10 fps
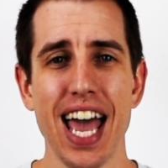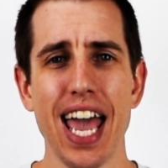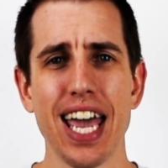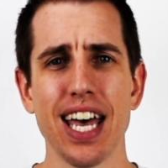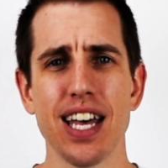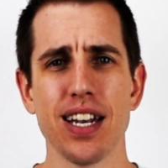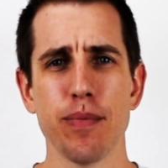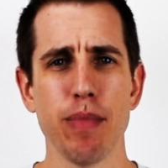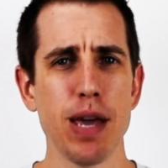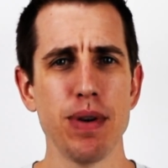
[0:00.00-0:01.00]

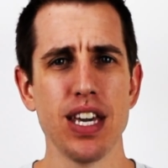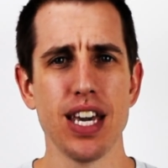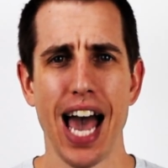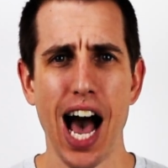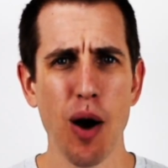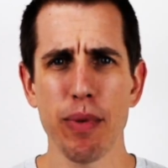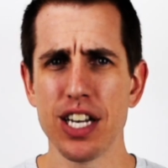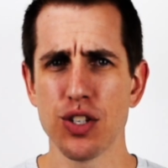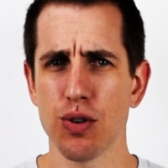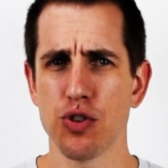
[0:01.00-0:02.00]
And maybe how
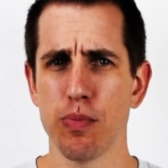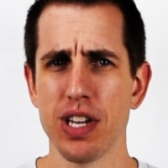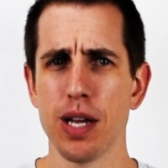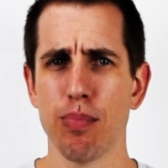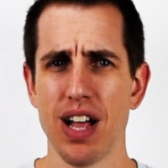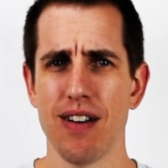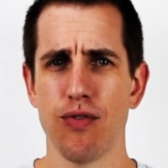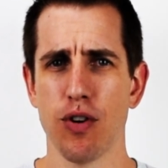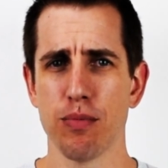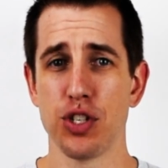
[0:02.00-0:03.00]
many social media
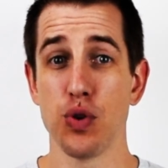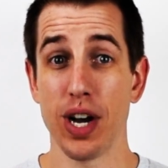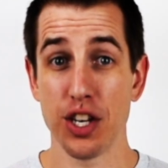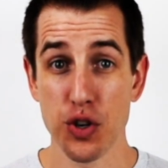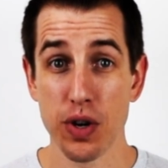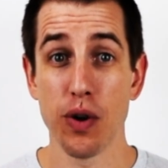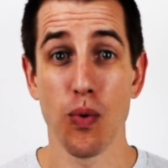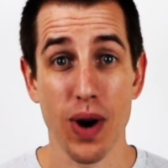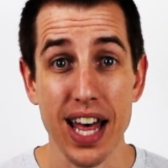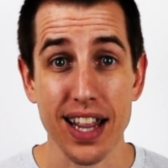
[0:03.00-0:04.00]
platforms do I do it
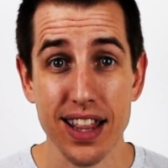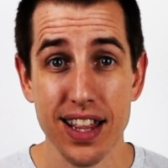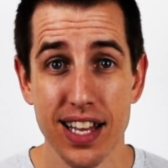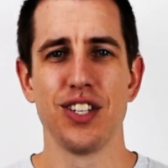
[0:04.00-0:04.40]
with?